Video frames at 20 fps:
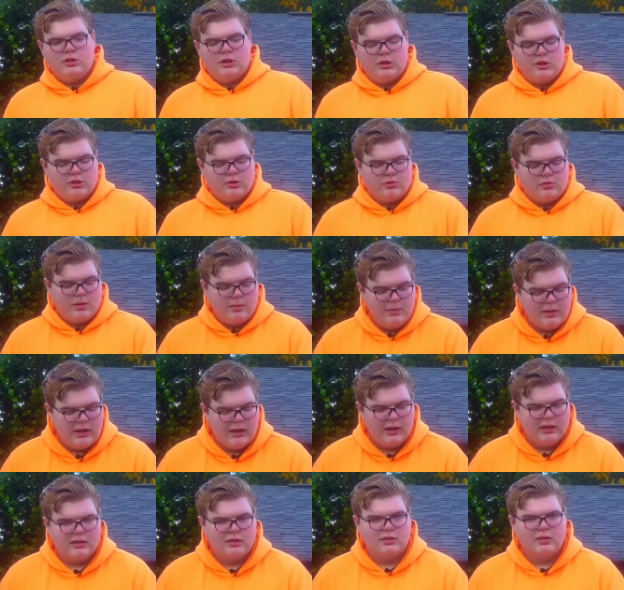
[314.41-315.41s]

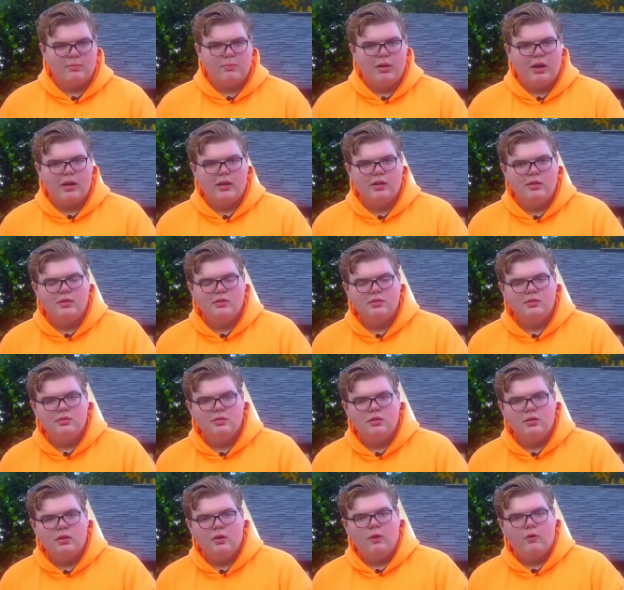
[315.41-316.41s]
Discriminating somebody
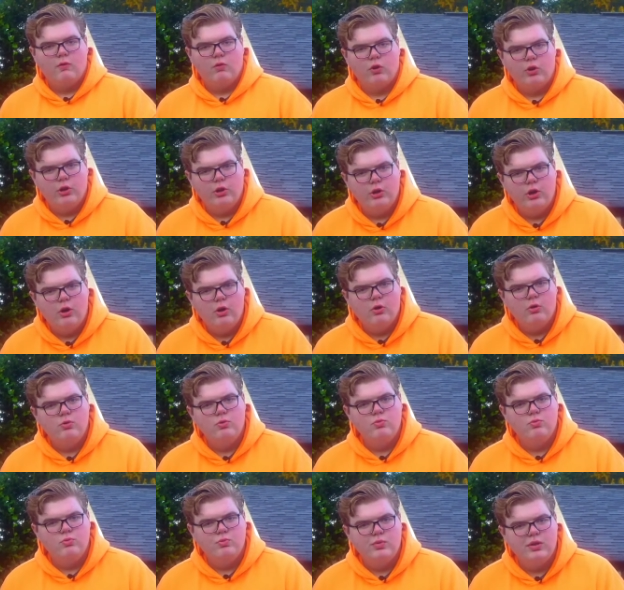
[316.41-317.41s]
for
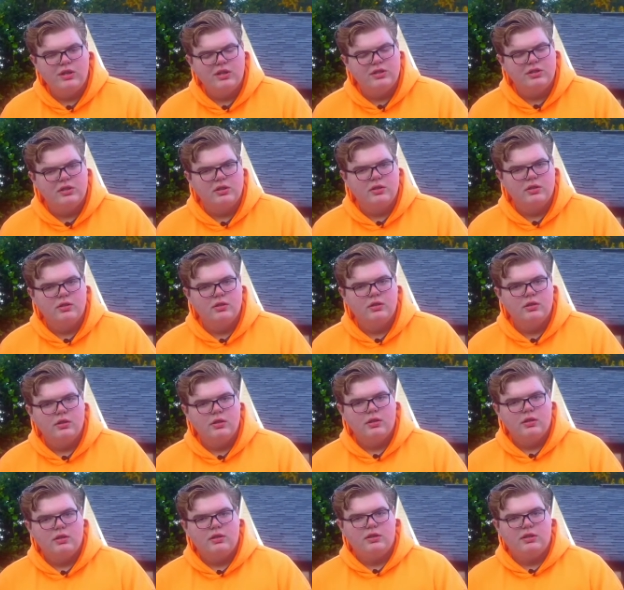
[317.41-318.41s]
no reason
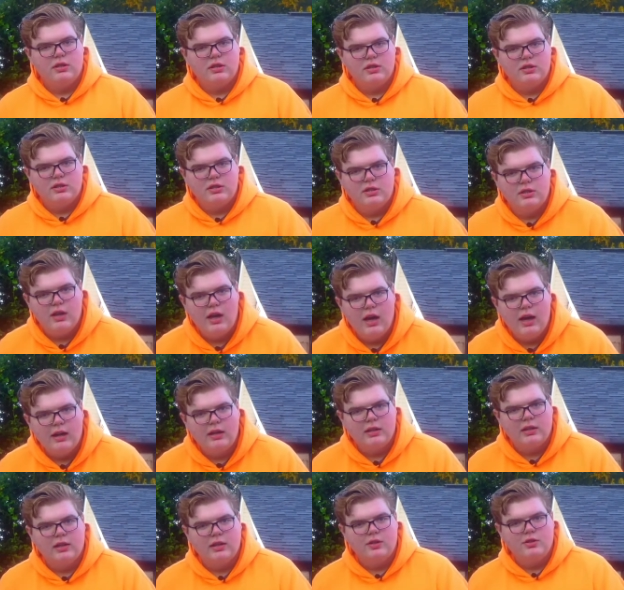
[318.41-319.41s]
does
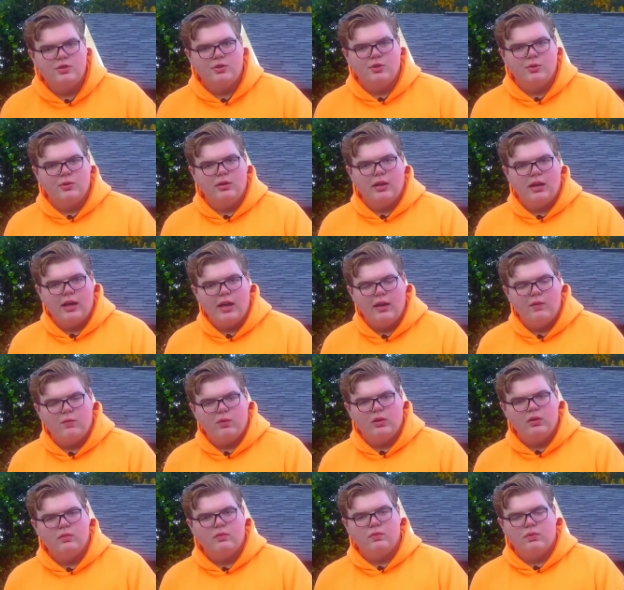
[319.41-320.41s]
not get you to
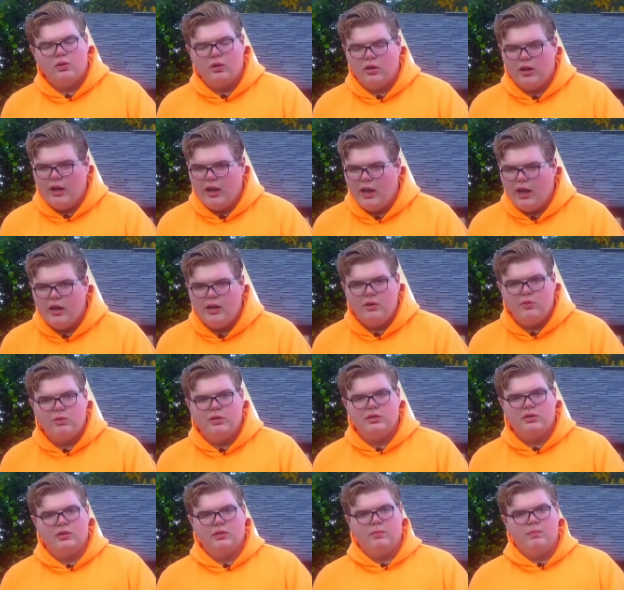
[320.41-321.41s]
heaven for any
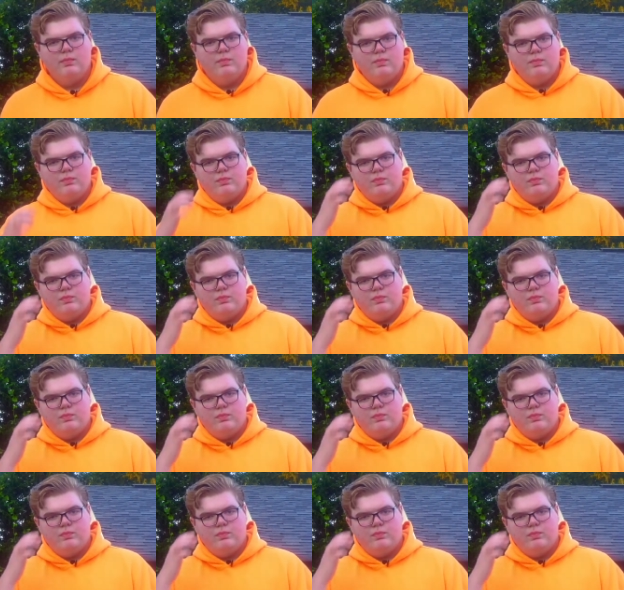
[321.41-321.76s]
reason.